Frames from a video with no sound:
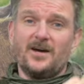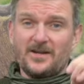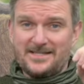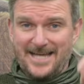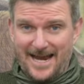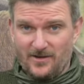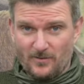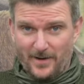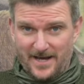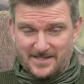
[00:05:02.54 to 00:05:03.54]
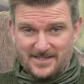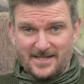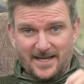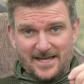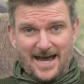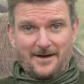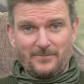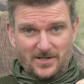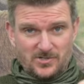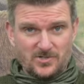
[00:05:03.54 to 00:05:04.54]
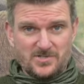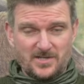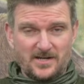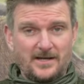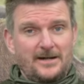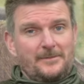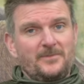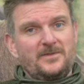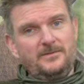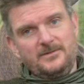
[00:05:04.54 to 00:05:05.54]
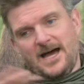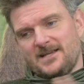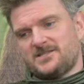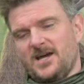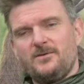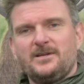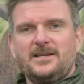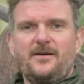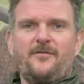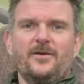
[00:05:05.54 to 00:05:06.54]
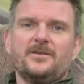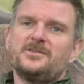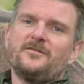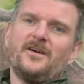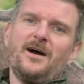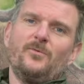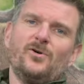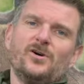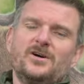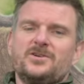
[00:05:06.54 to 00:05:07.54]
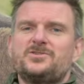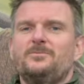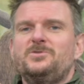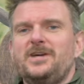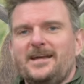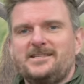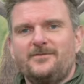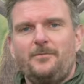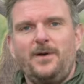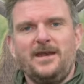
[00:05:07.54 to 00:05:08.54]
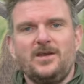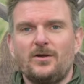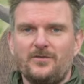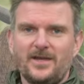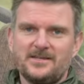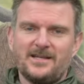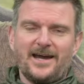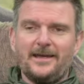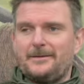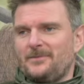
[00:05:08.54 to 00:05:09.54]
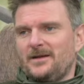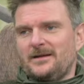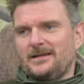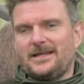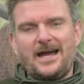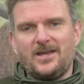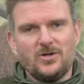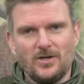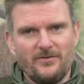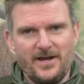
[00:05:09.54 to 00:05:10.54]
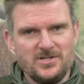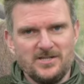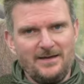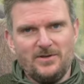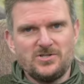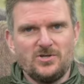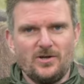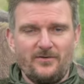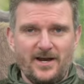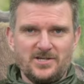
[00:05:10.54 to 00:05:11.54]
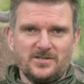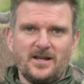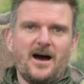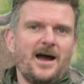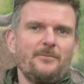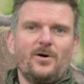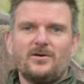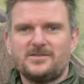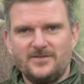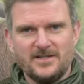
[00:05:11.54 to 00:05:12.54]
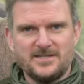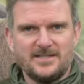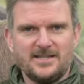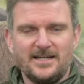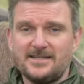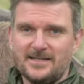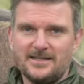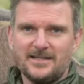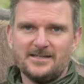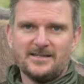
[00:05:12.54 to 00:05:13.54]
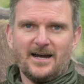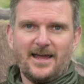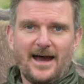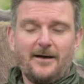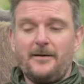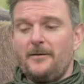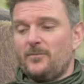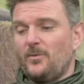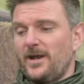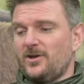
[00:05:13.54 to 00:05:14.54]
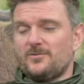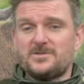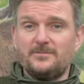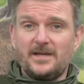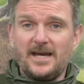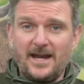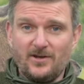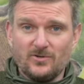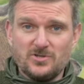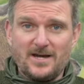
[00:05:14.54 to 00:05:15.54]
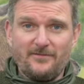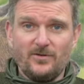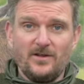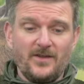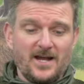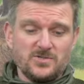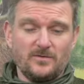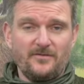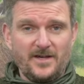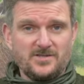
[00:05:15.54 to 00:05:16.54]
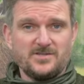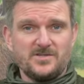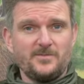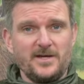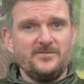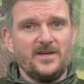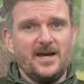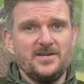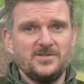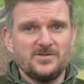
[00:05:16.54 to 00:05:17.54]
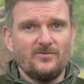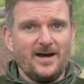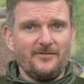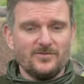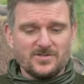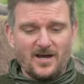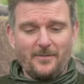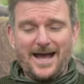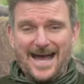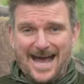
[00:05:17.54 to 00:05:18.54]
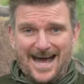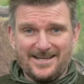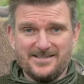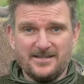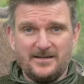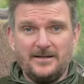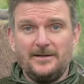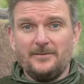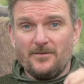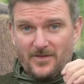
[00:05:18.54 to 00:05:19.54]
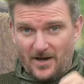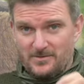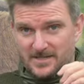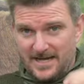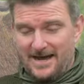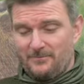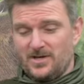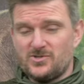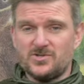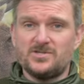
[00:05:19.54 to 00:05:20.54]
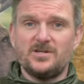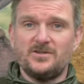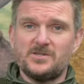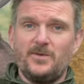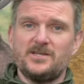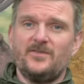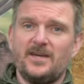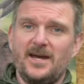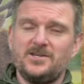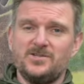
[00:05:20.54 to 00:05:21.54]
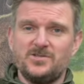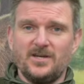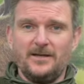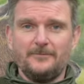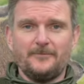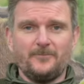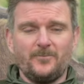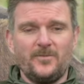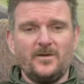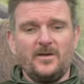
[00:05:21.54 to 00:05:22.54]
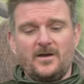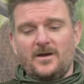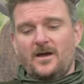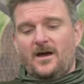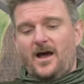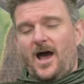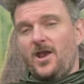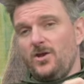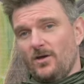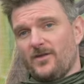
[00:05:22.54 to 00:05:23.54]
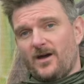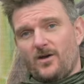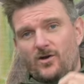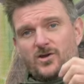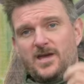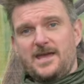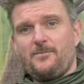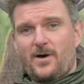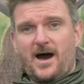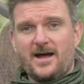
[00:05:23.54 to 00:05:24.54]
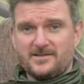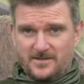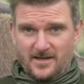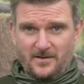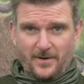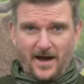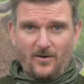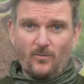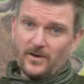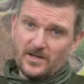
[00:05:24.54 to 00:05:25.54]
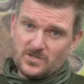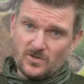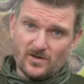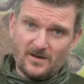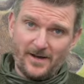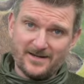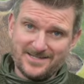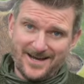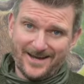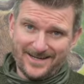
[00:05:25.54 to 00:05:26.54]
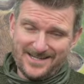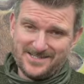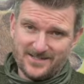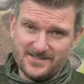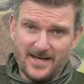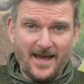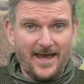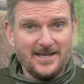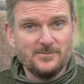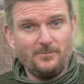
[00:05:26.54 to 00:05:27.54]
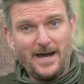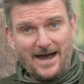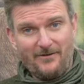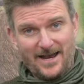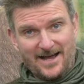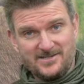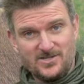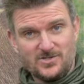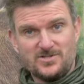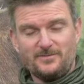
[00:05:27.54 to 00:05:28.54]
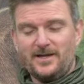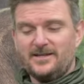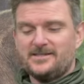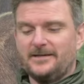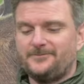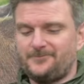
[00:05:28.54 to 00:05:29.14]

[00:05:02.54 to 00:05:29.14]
on a technical basis can be trusted. That's totally different to far more subjective opinion on things like light coloration, image coloration, eye box versatility and things like that. But when it comes to mechanical travel and the actual features and specifications a rifle scope has, those can be trusted on the specification sheet. Another key part to think about when you're talking about target distance is parallax adjustability.